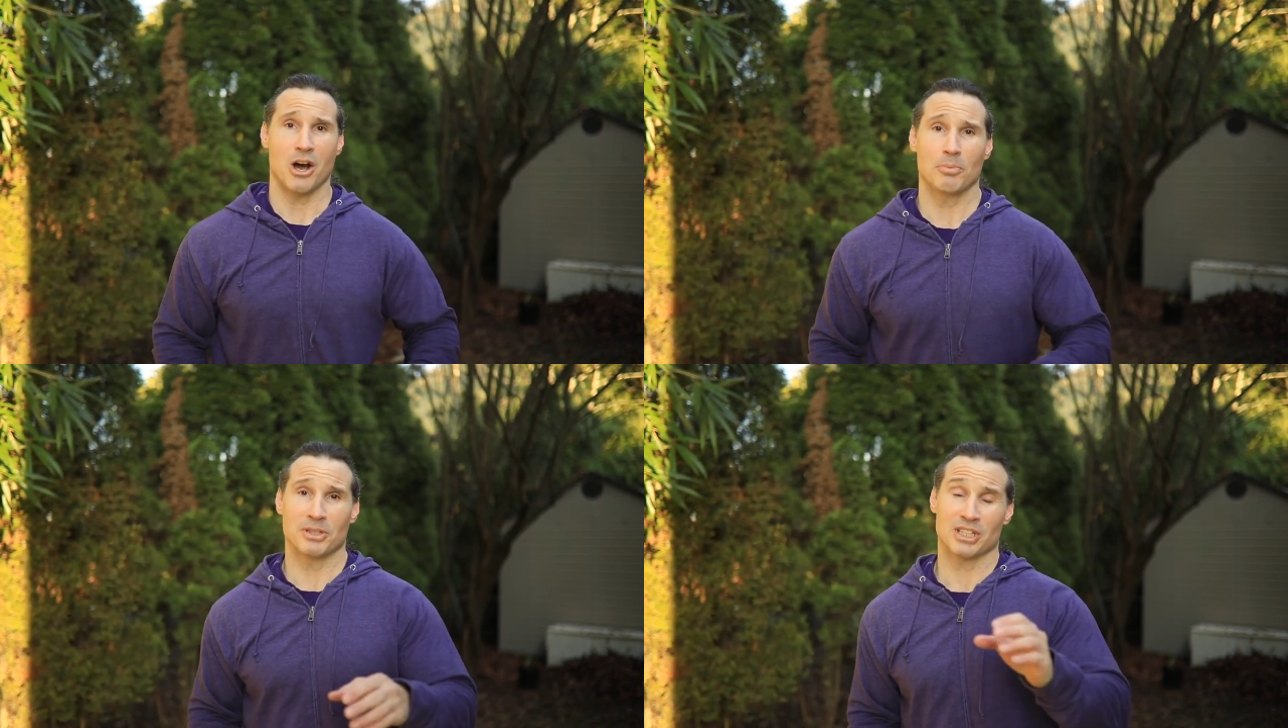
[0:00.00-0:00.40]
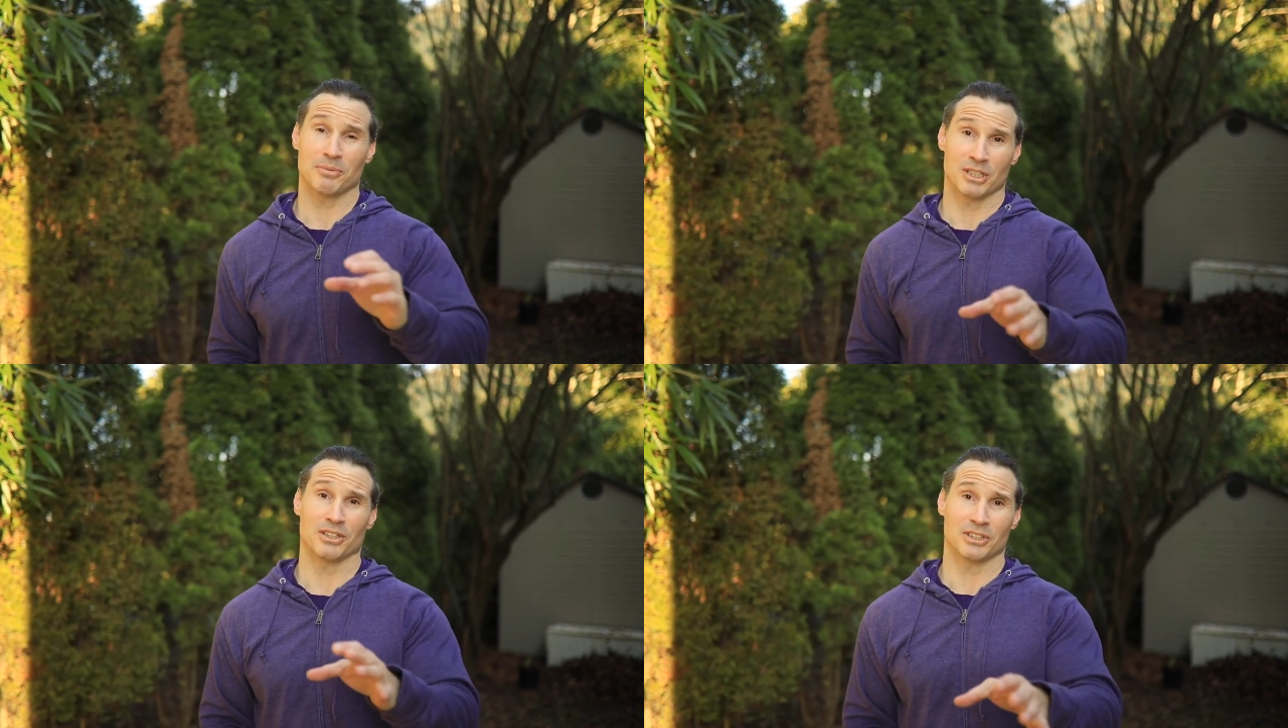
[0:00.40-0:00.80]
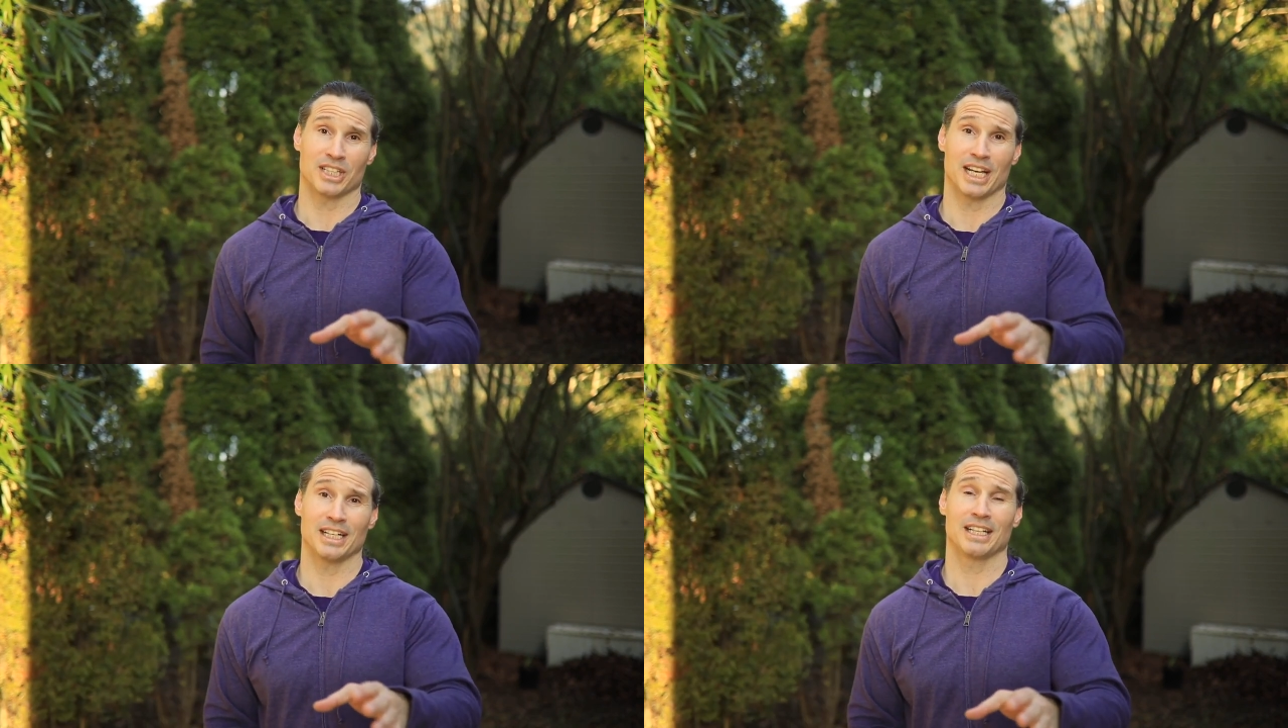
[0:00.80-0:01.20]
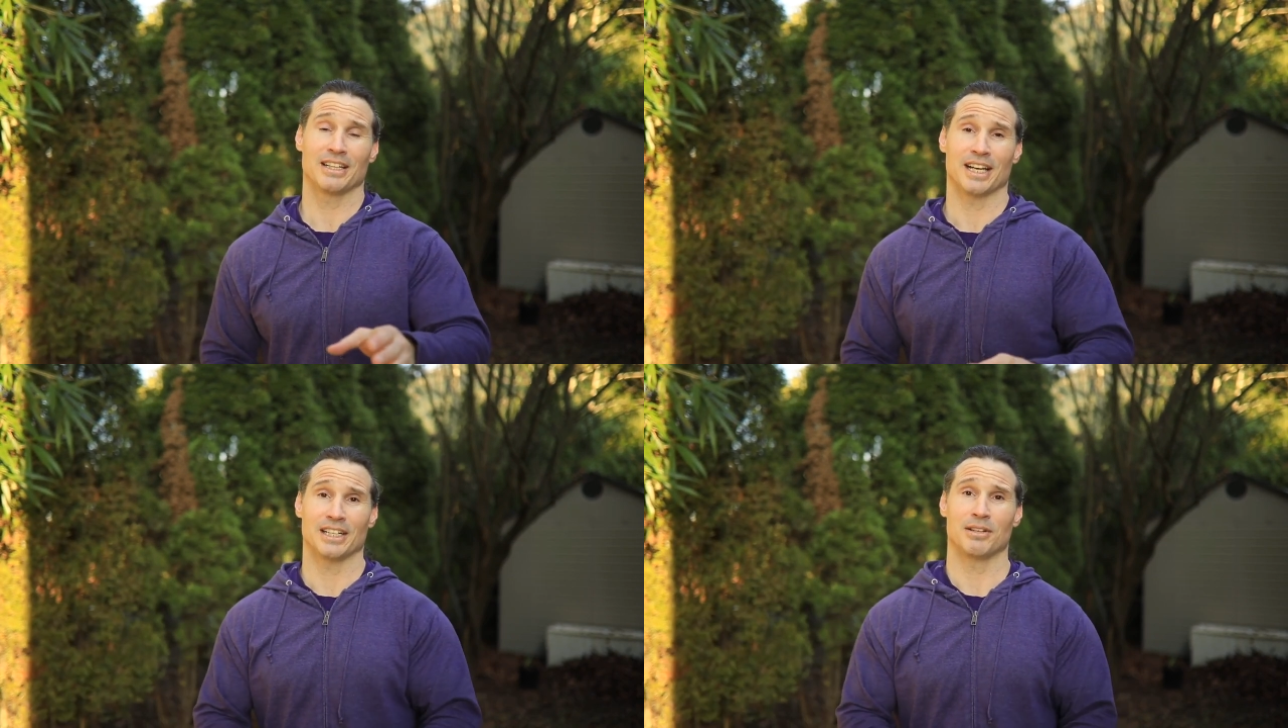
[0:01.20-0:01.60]
I hope this helped you understand
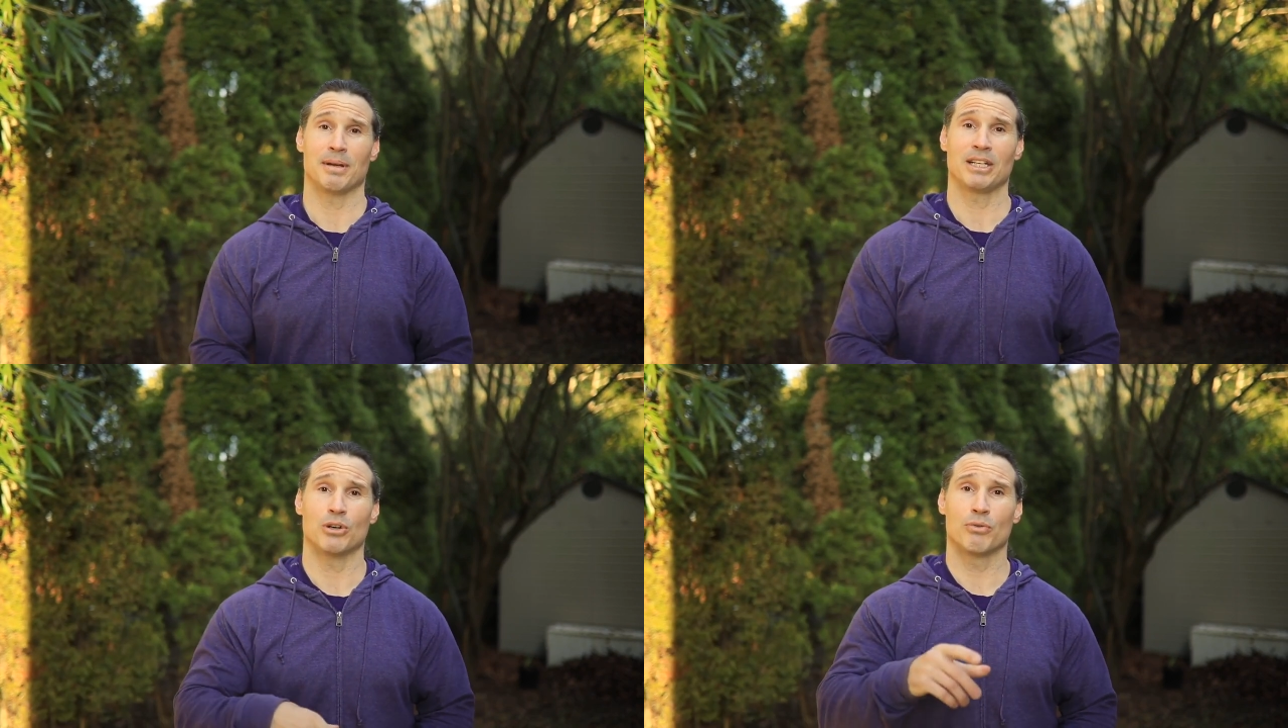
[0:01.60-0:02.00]
that making